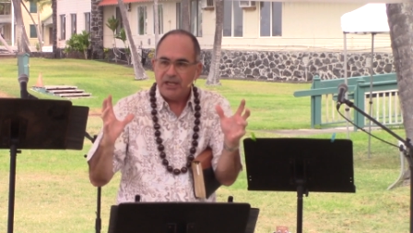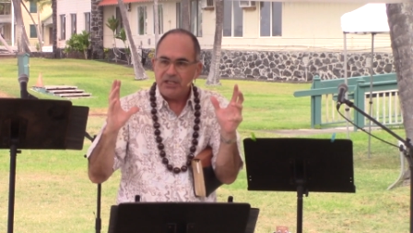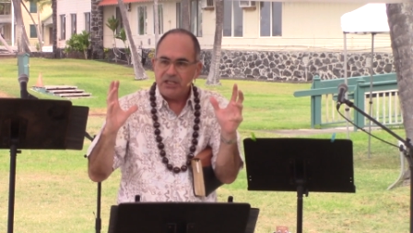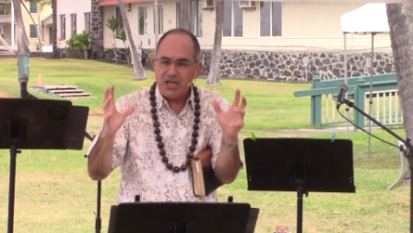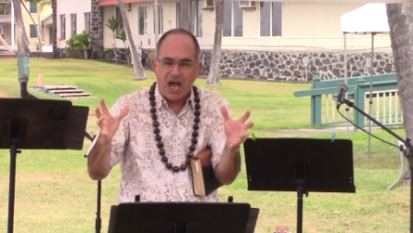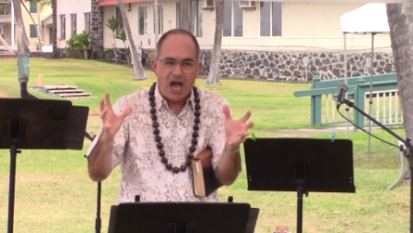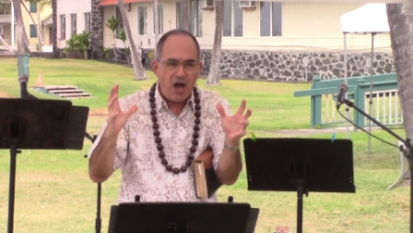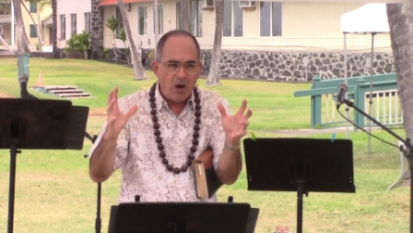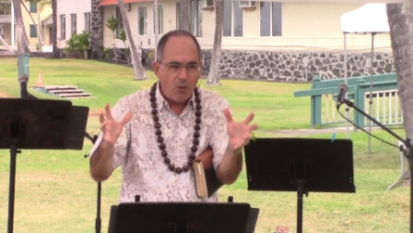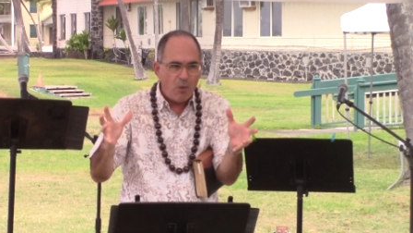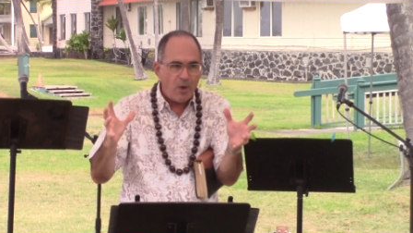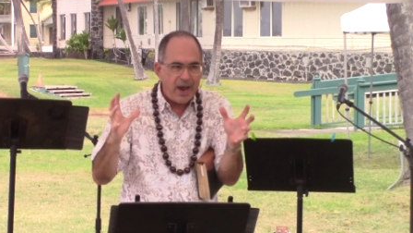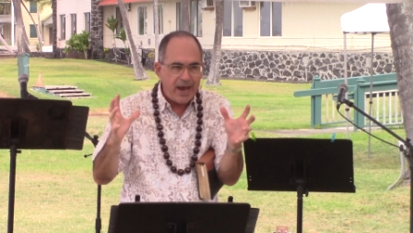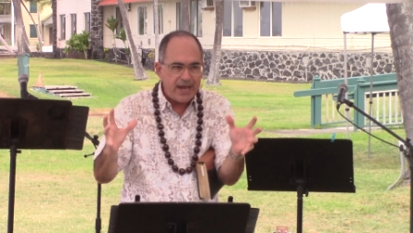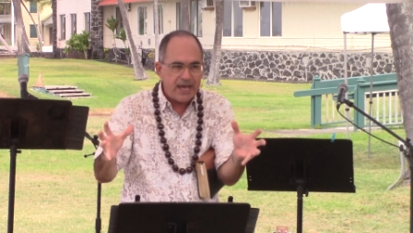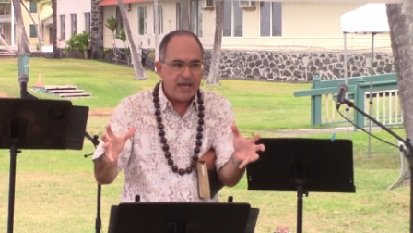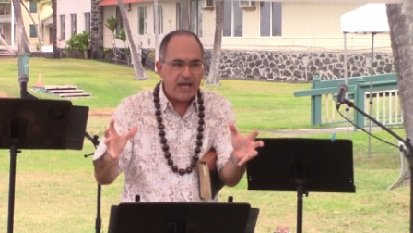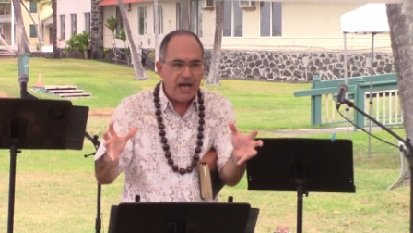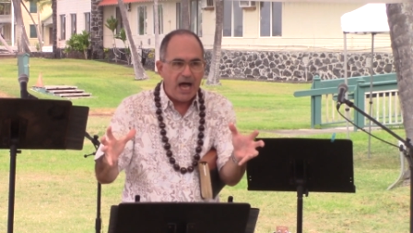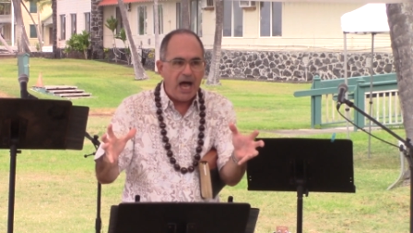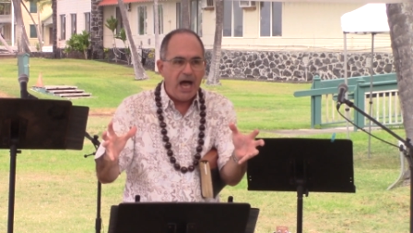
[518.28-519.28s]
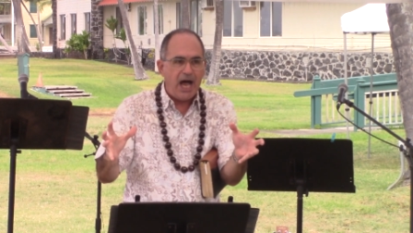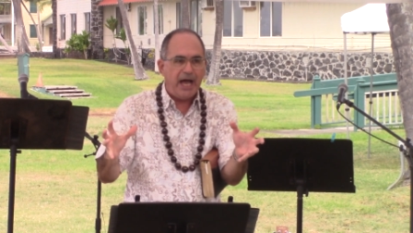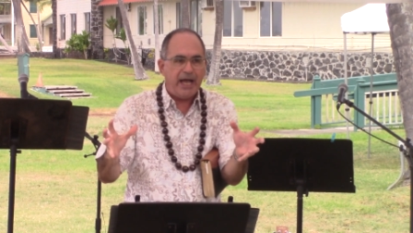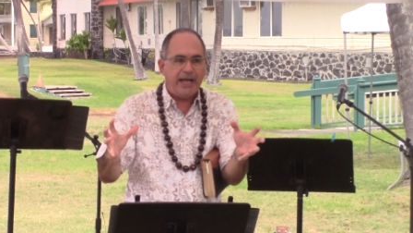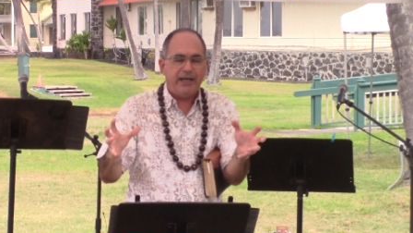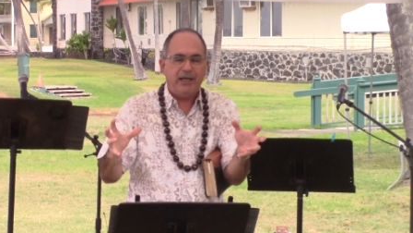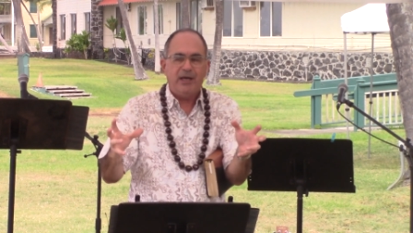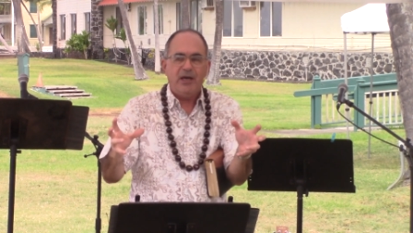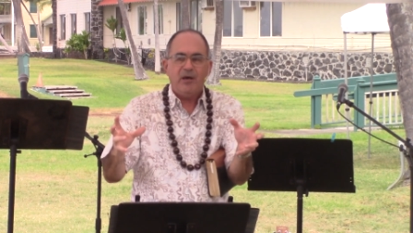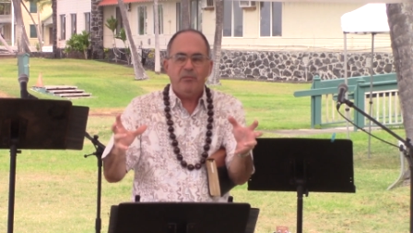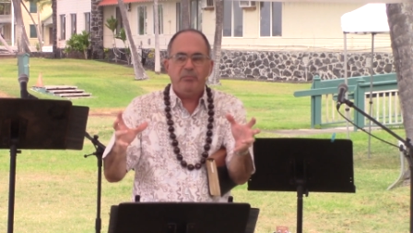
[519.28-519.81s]
Yahweh
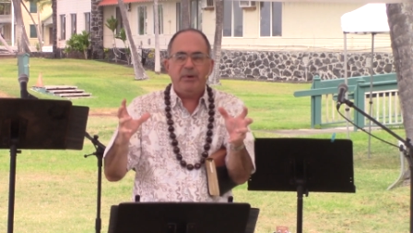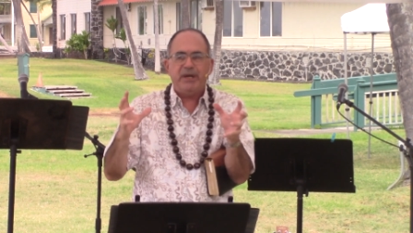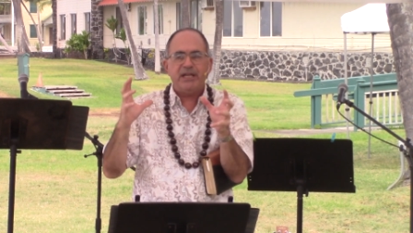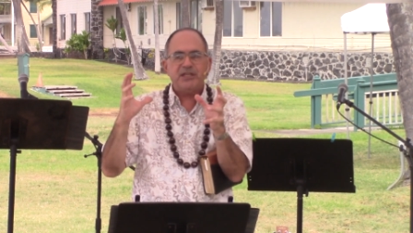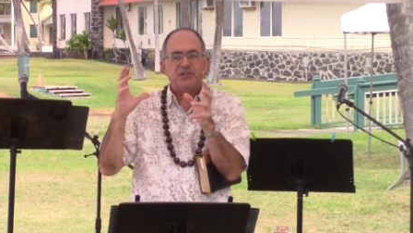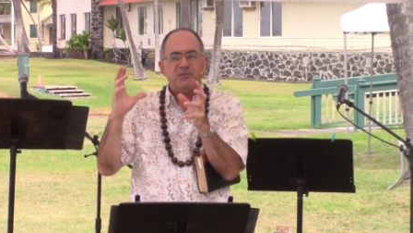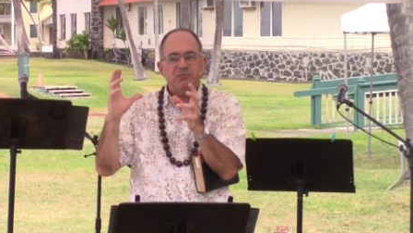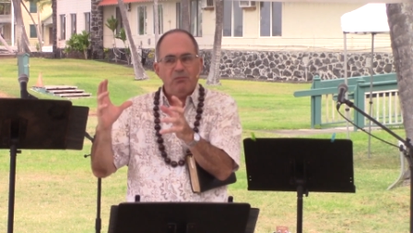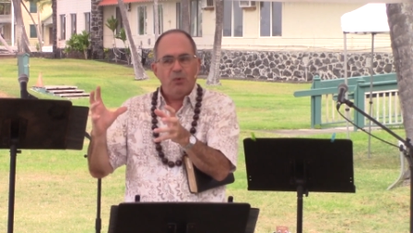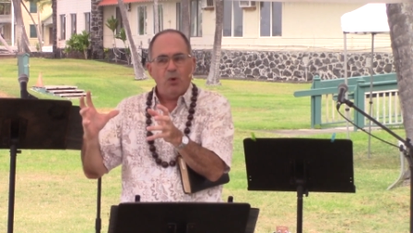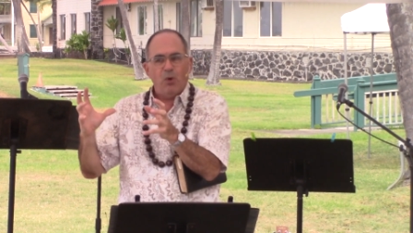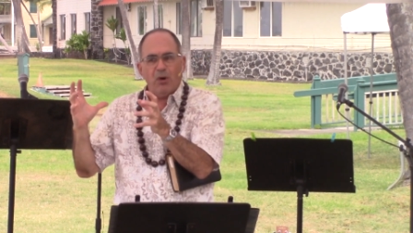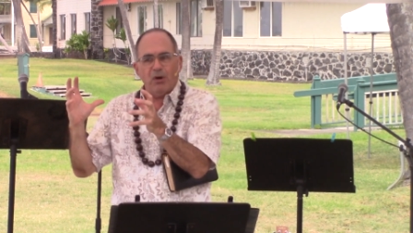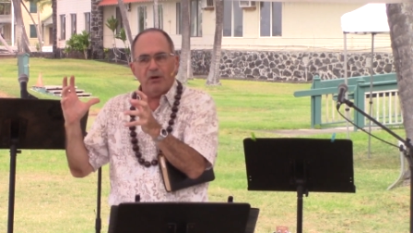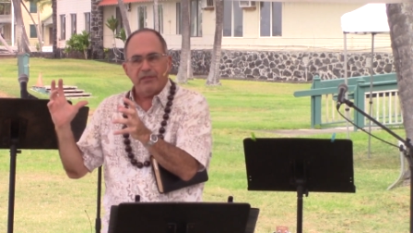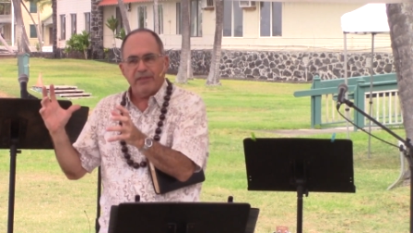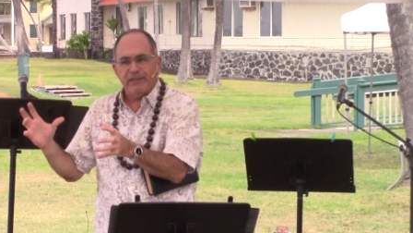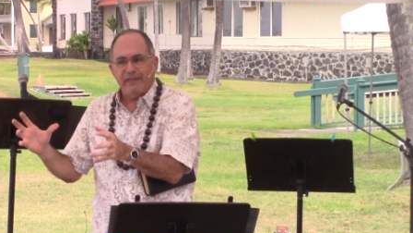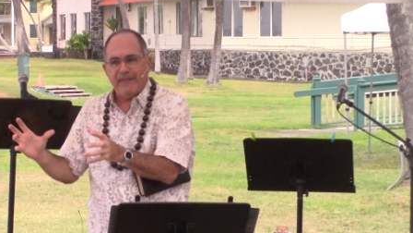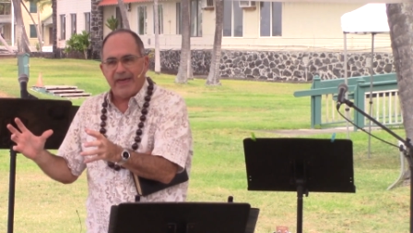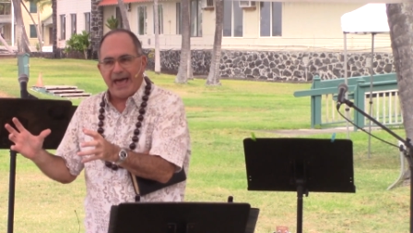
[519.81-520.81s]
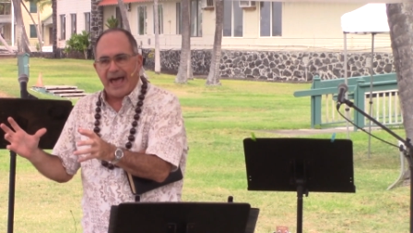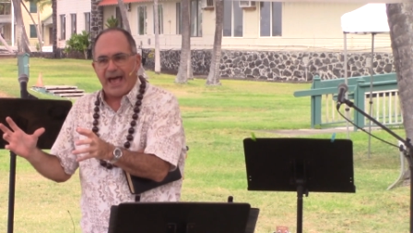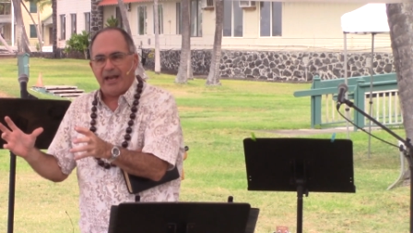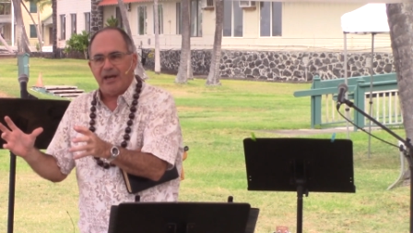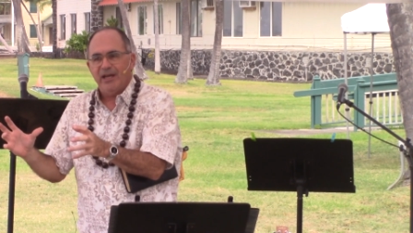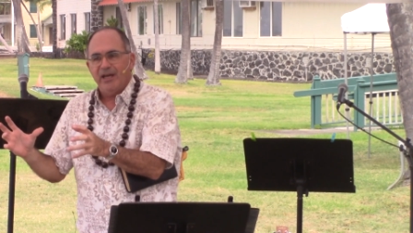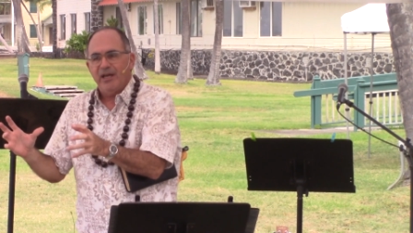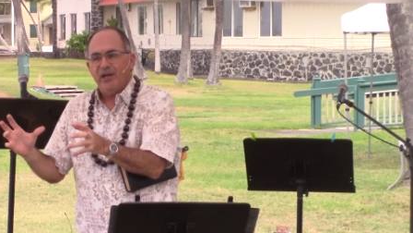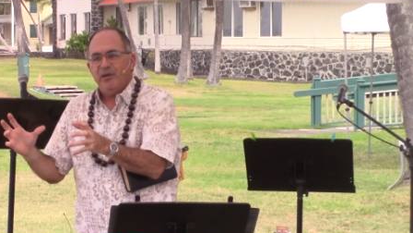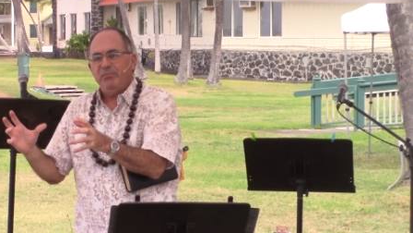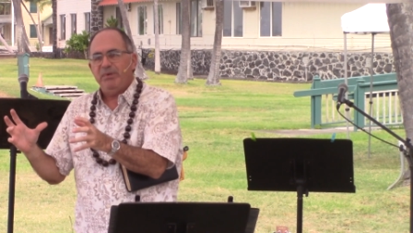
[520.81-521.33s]
God. But it's more than that
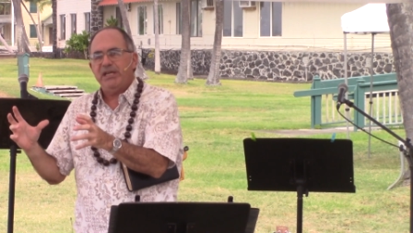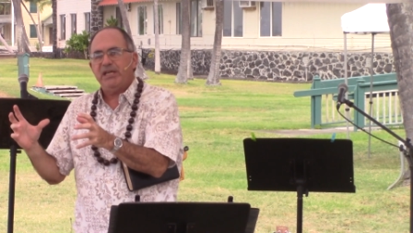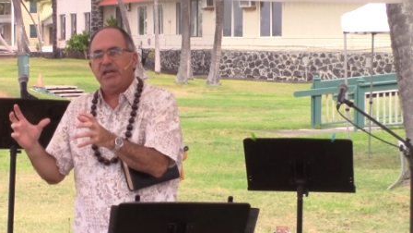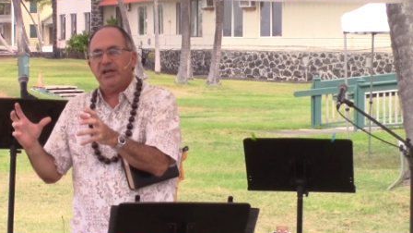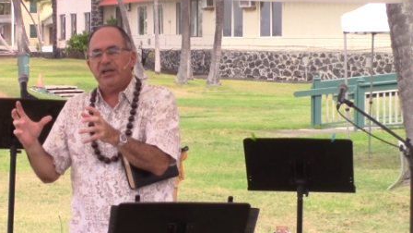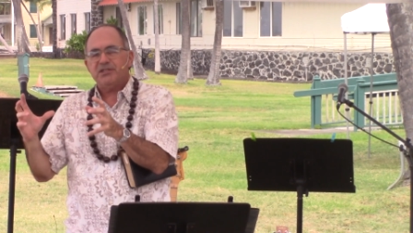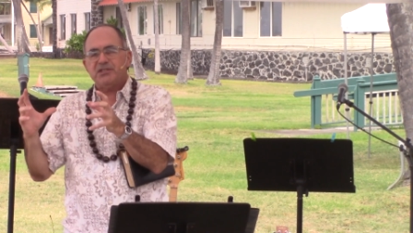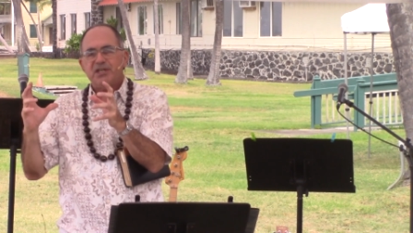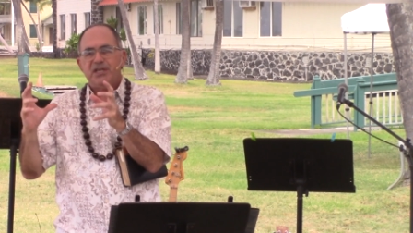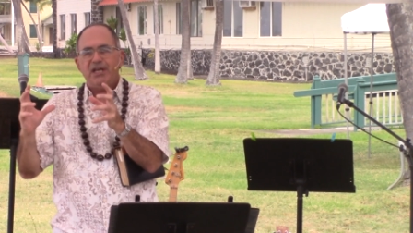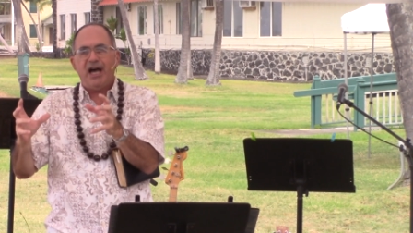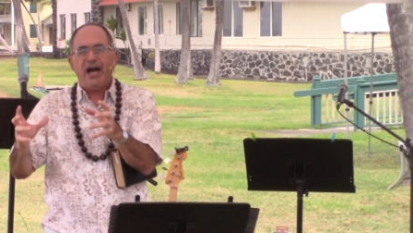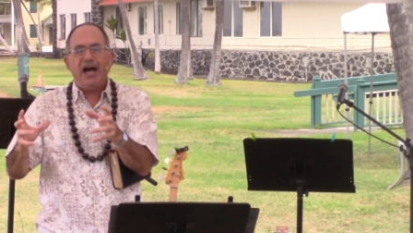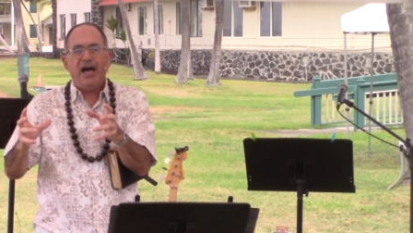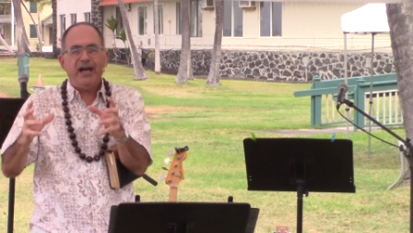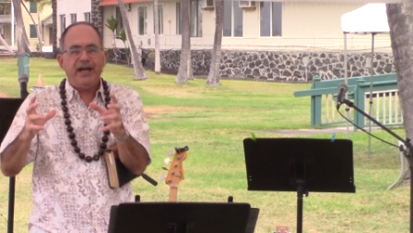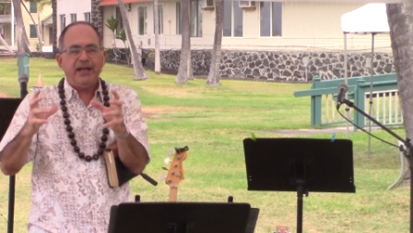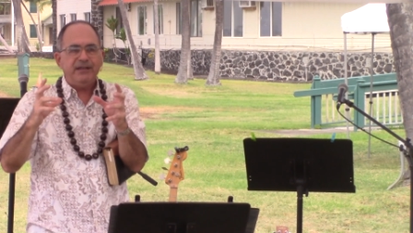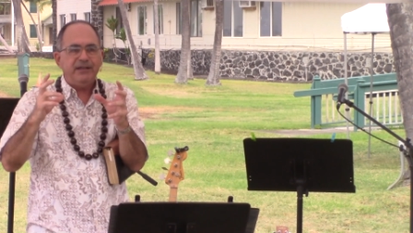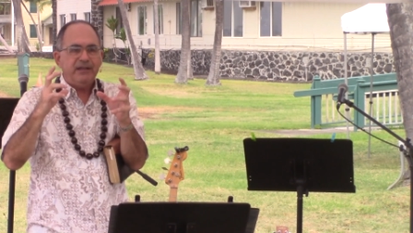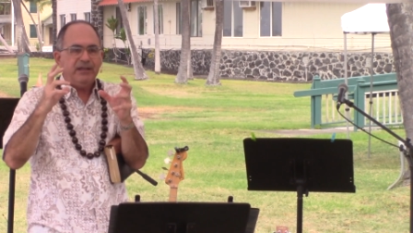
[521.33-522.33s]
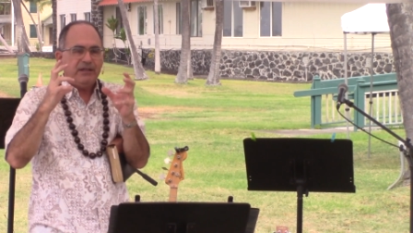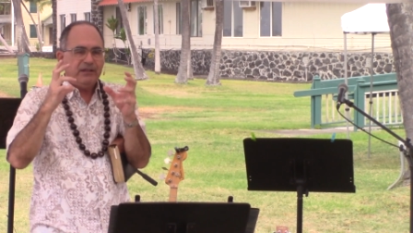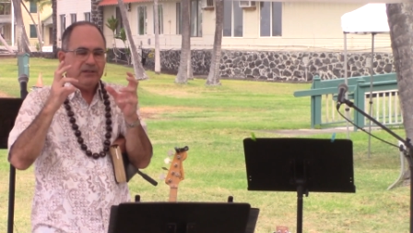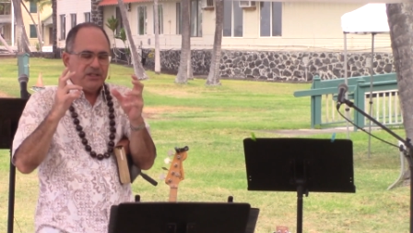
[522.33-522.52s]
because God,